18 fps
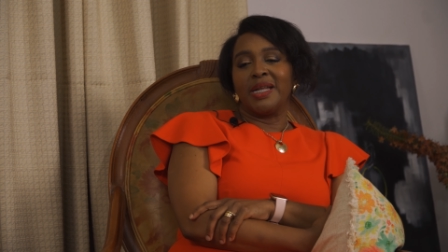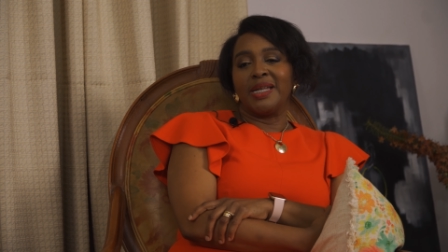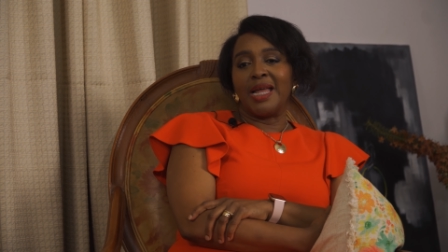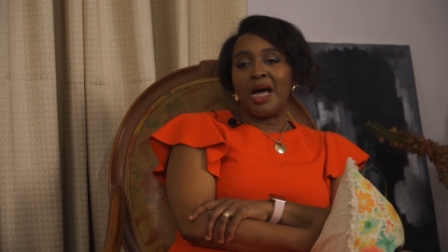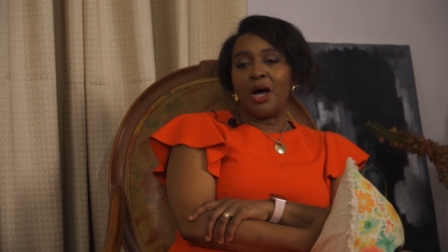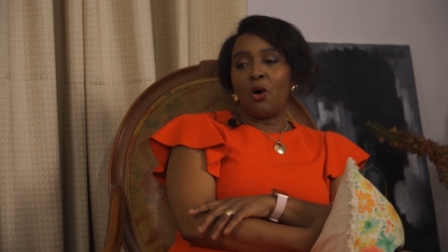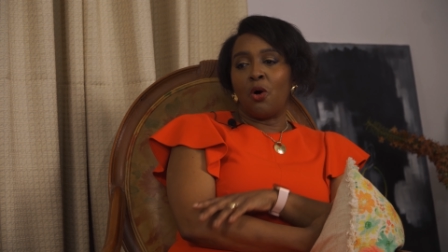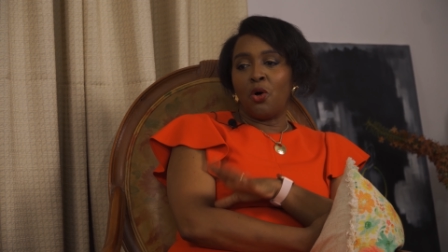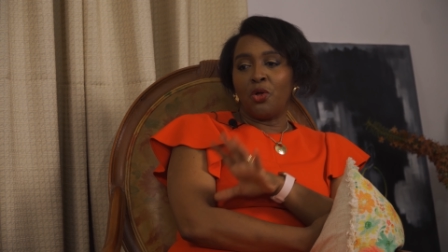
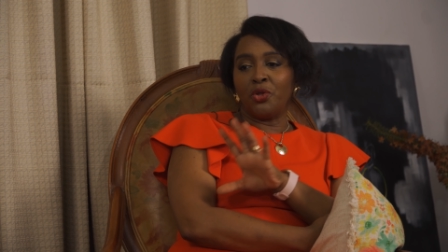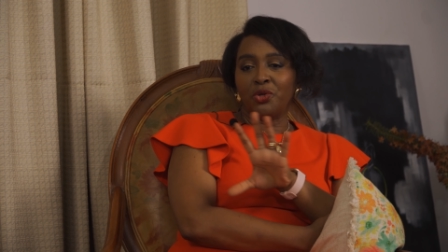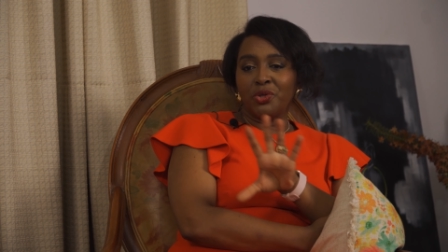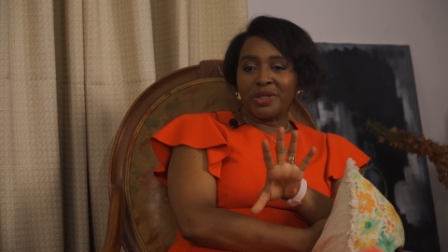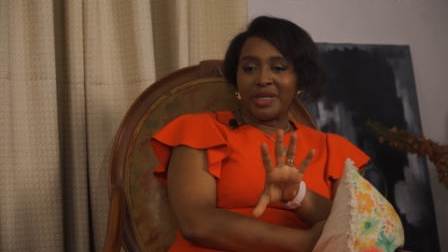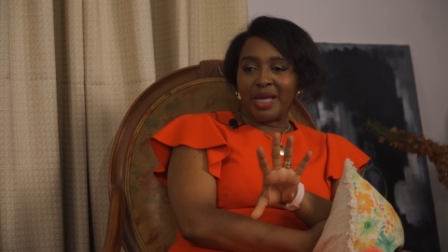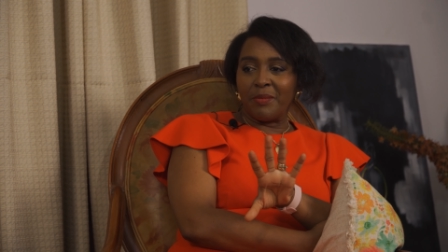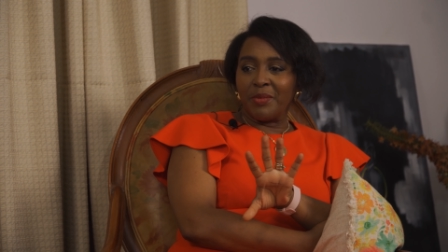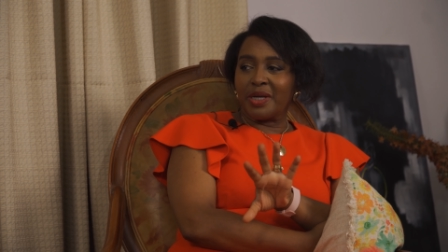Now, all
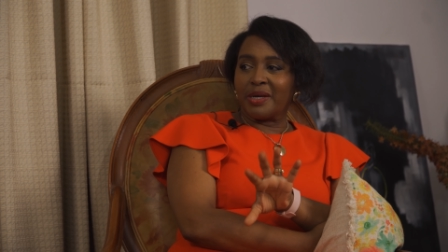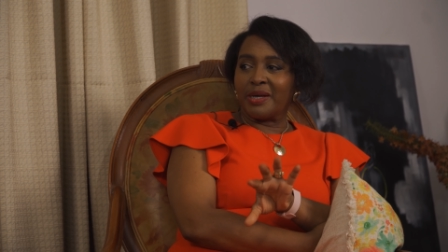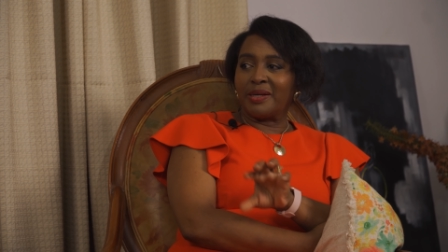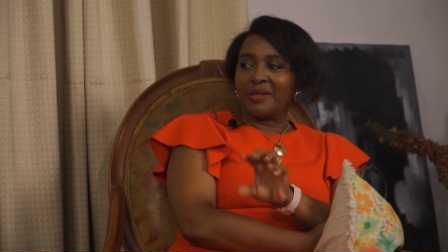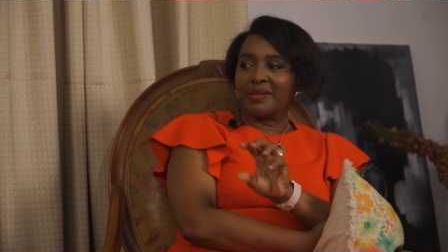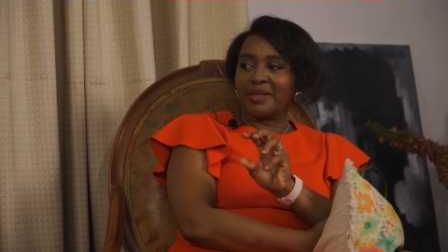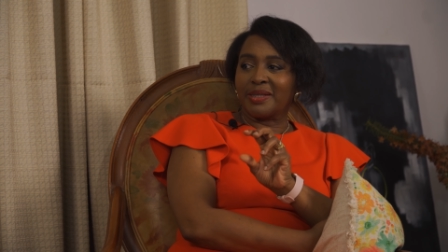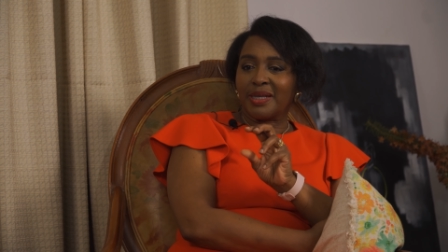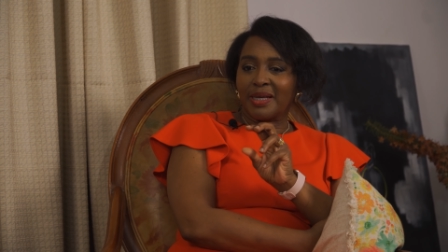those
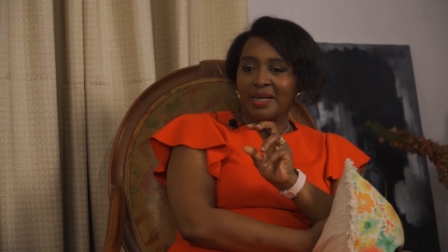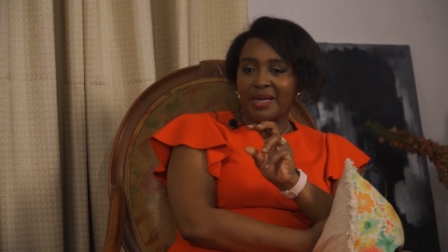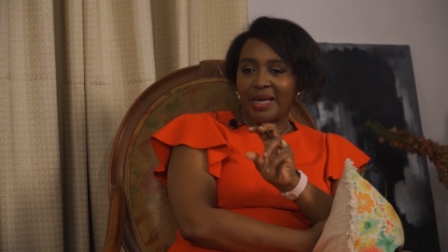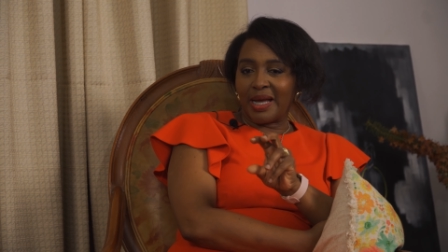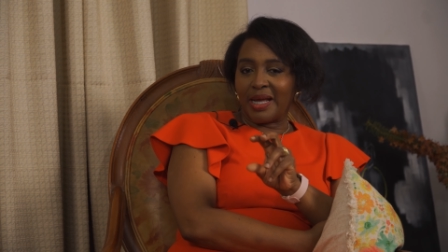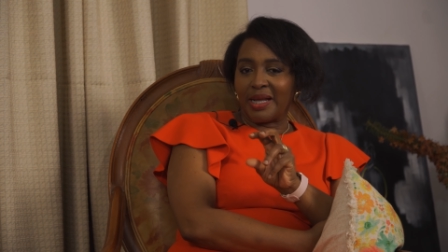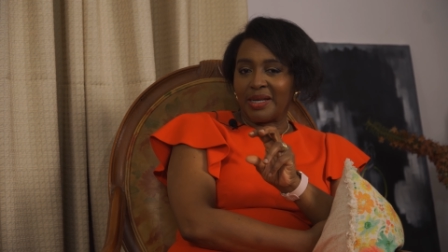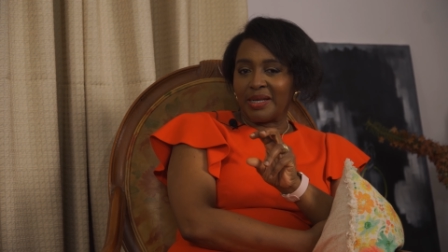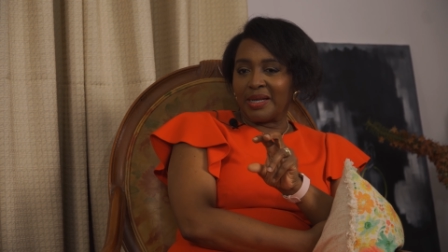chemicals
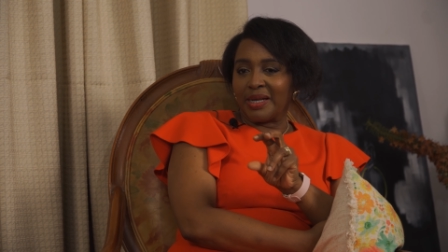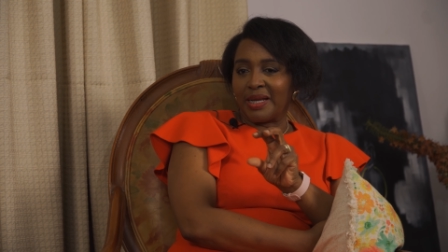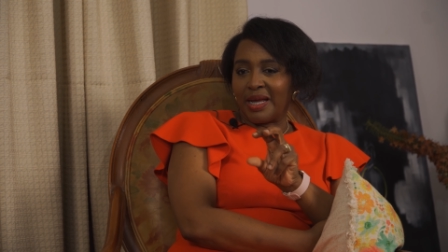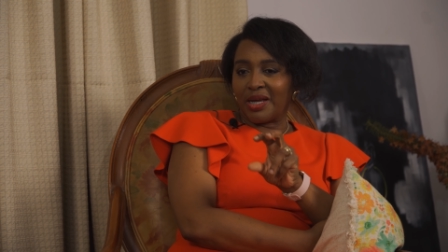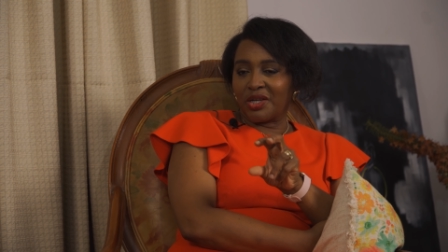can